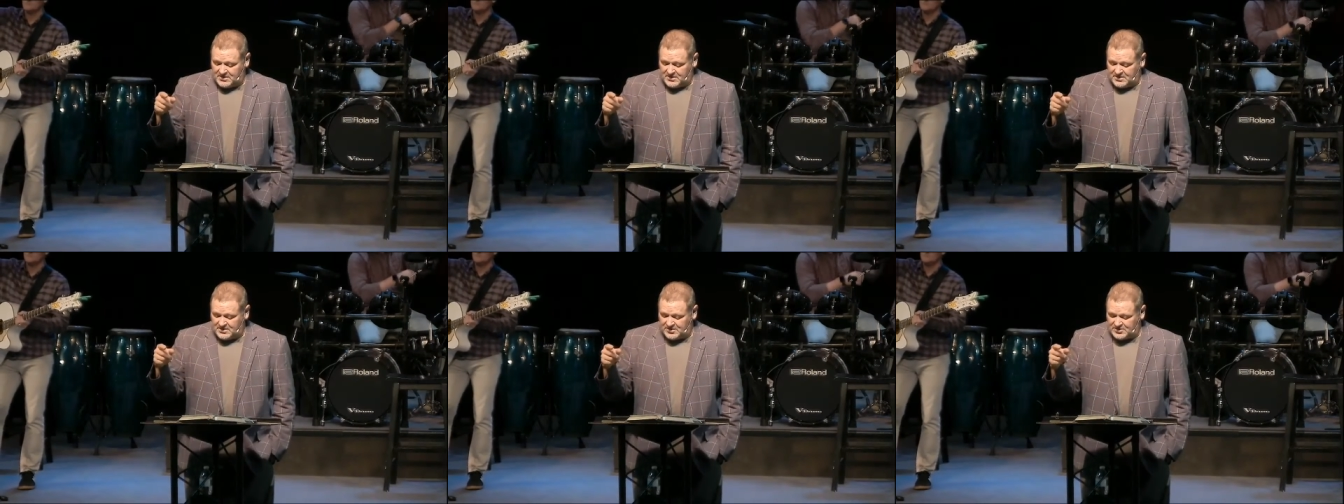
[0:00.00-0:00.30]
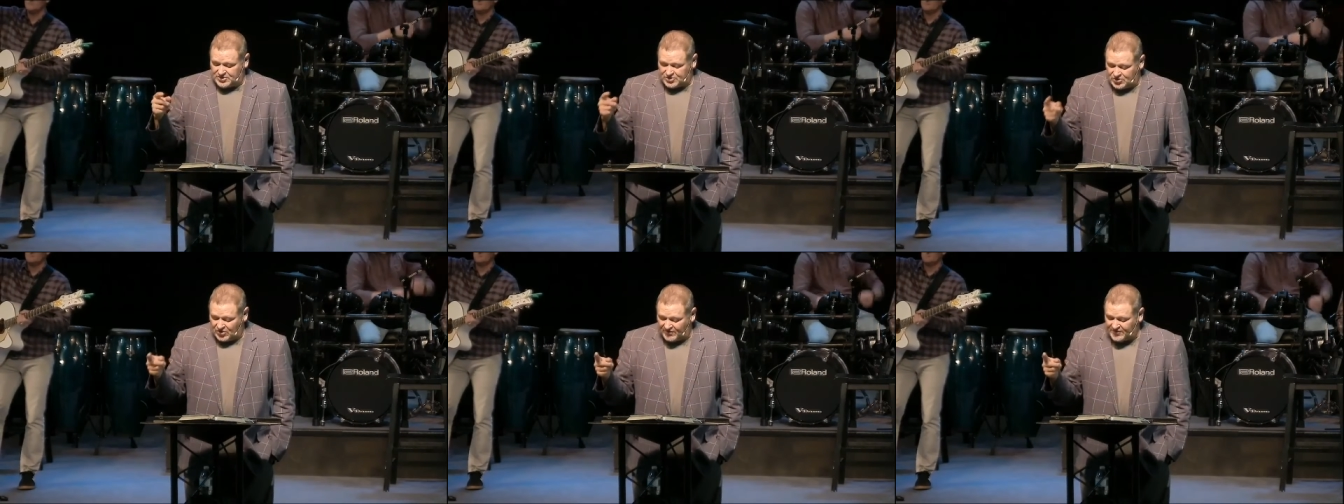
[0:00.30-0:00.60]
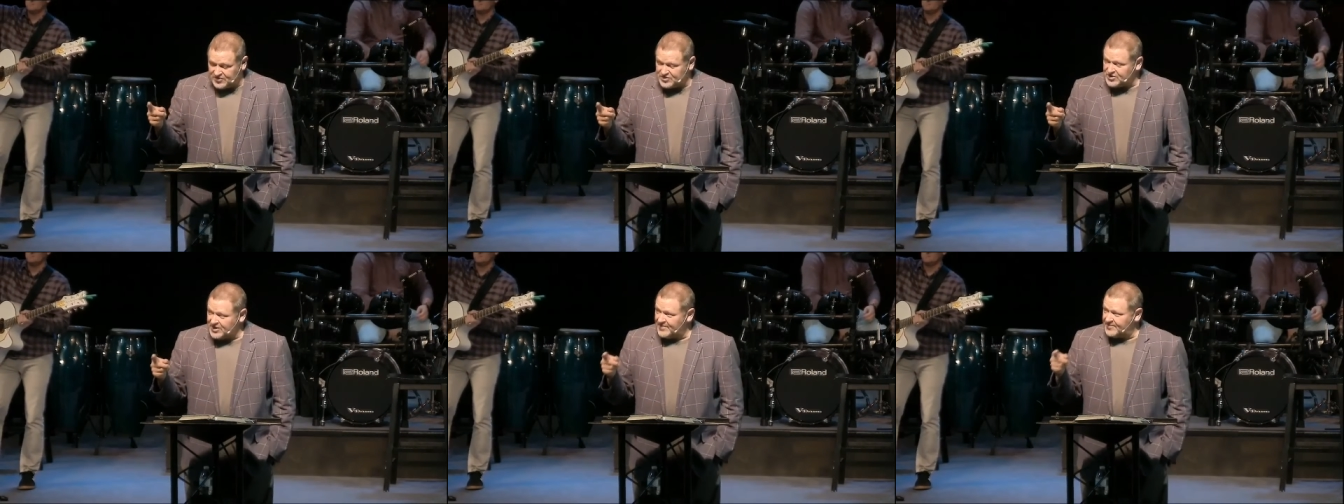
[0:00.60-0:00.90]
And
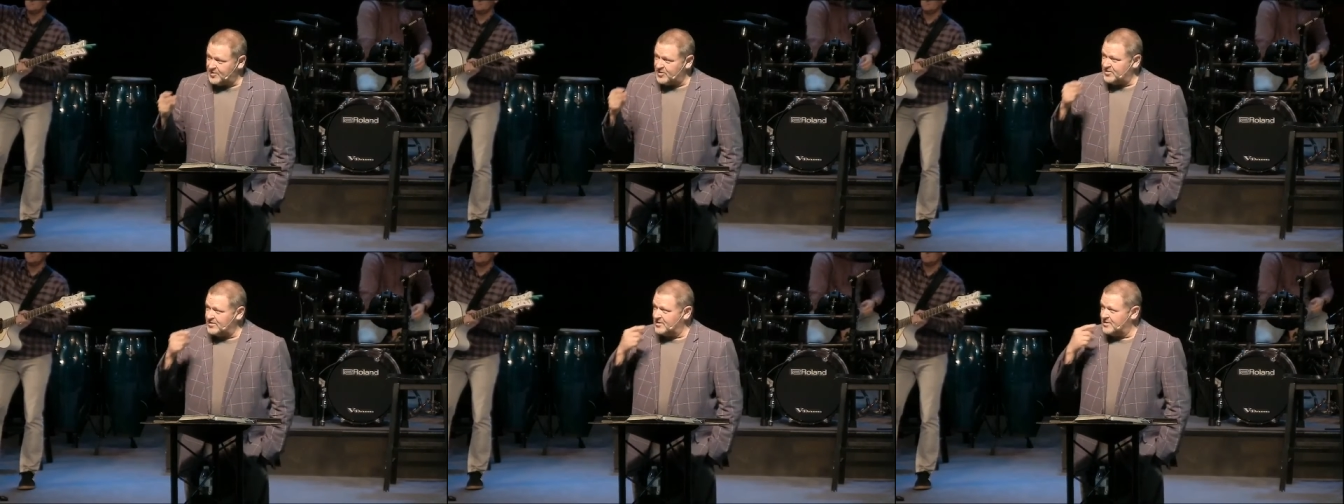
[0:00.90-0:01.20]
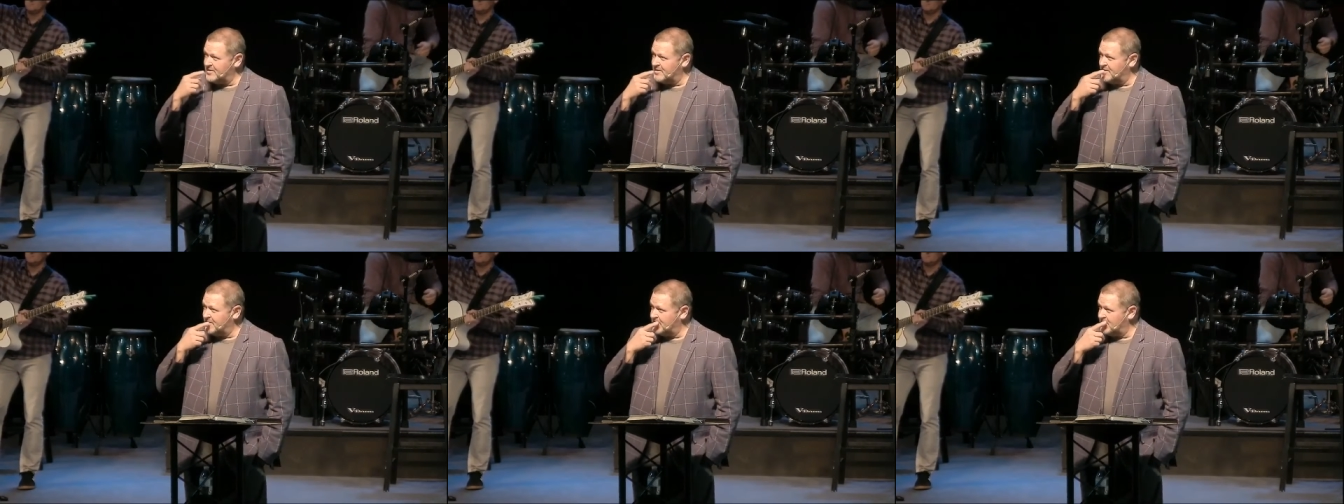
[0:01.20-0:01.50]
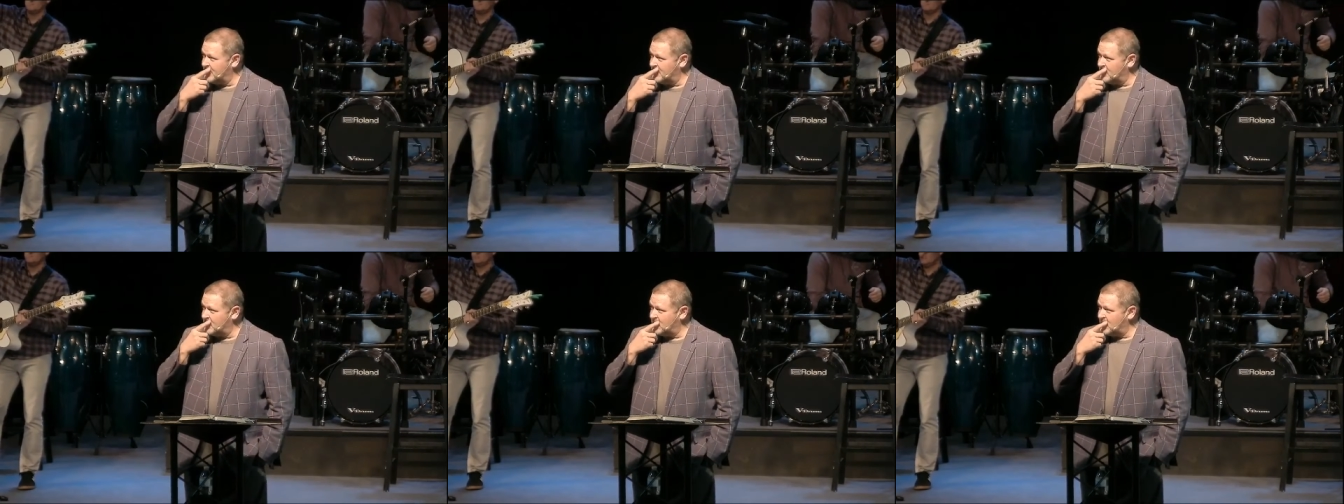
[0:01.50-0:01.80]
servant shepherd,
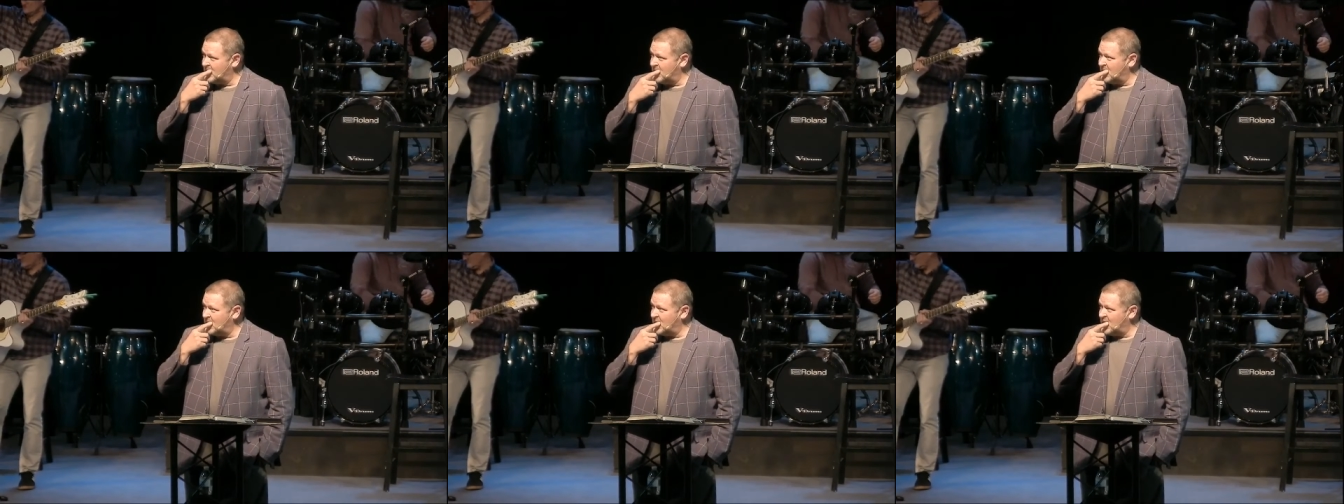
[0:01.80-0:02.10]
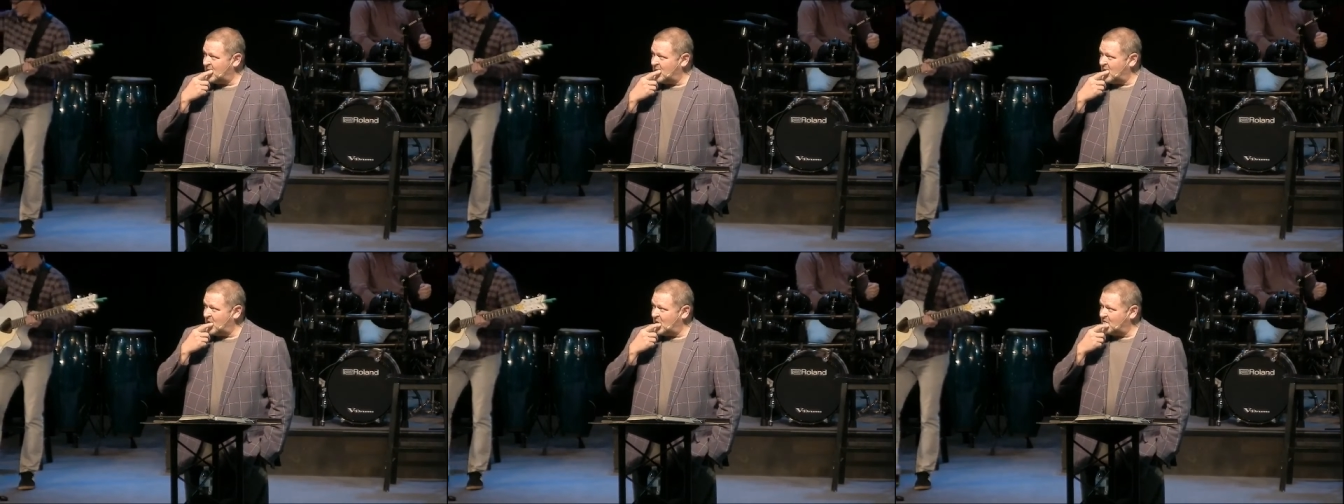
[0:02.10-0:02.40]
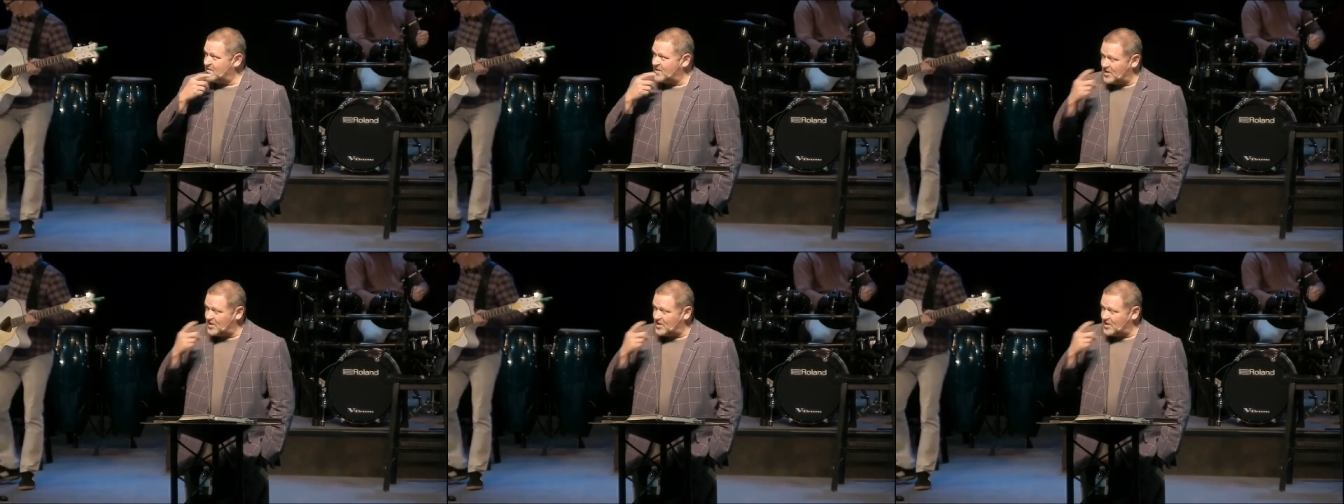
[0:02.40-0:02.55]
the